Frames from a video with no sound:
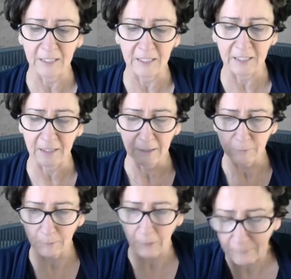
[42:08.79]
the
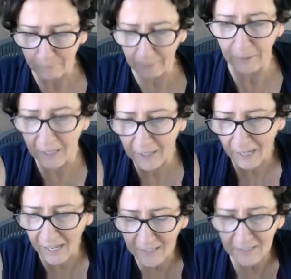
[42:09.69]
uh,
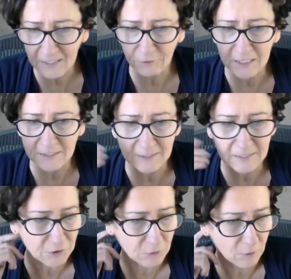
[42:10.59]
Andy raised this
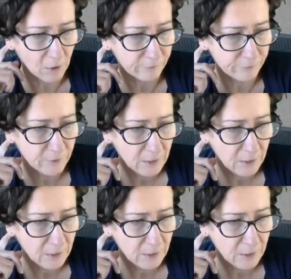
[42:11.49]
issue of